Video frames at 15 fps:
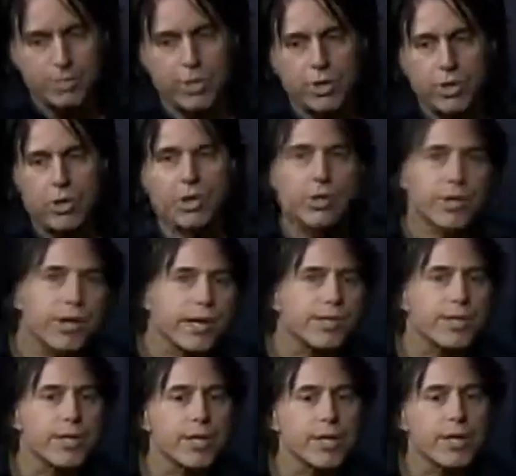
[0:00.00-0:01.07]
make sure you don't have
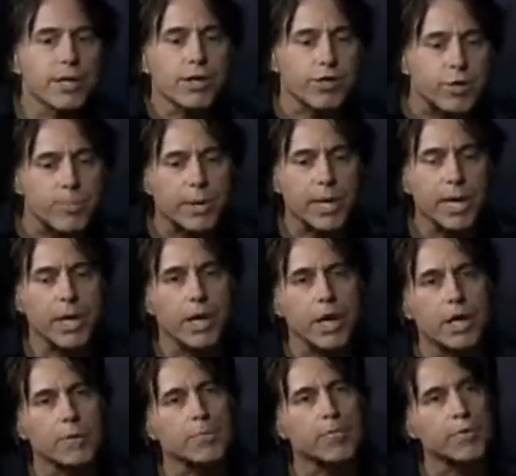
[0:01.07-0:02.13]
anything incriminating
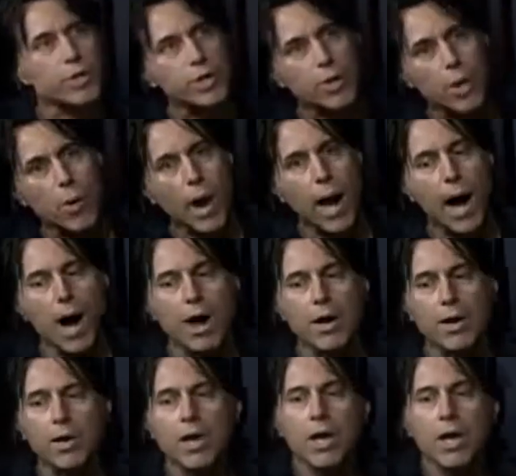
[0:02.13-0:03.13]
on you before you go out, and